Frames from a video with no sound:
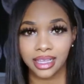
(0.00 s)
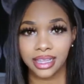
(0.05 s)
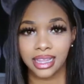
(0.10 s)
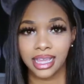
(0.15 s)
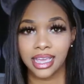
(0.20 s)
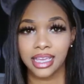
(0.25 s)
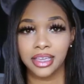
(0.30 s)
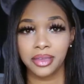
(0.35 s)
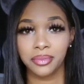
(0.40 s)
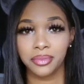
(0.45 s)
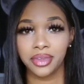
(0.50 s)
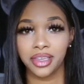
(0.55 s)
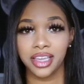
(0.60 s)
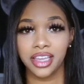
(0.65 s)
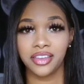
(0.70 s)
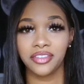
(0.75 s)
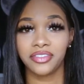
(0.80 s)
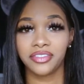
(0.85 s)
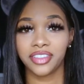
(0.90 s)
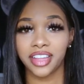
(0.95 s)
They can
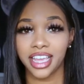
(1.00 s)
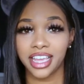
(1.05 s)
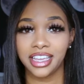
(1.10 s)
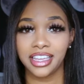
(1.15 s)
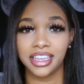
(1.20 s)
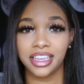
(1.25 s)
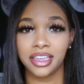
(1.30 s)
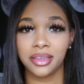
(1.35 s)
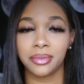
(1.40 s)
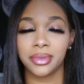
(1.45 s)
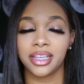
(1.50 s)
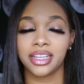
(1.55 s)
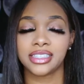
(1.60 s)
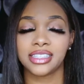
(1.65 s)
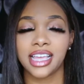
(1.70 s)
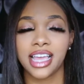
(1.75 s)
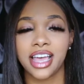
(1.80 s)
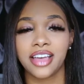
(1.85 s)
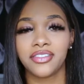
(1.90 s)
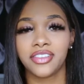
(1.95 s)
be flaky because
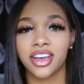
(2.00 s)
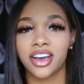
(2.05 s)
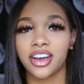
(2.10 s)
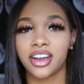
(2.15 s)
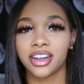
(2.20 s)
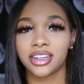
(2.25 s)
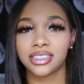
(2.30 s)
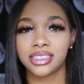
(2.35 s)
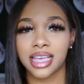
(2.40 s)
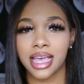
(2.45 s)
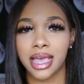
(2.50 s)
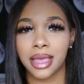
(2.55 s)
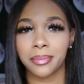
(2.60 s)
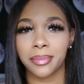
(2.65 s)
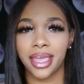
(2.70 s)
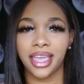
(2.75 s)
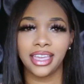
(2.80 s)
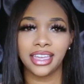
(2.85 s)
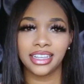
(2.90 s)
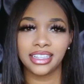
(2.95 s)
they have a hard time
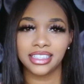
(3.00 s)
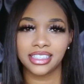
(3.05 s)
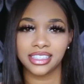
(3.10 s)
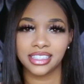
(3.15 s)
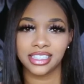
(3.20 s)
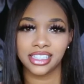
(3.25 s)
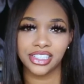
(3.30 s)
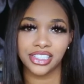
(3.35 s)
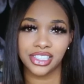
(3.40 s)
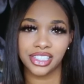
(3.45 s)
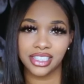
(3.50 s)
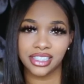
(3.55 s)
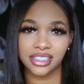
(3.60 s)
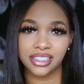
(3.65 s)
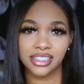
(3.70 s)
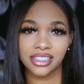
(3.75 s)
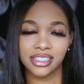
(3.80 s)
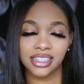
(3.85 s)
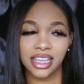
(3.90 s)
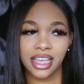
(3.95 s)
making
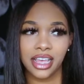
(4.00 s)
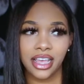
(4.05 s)
decisions.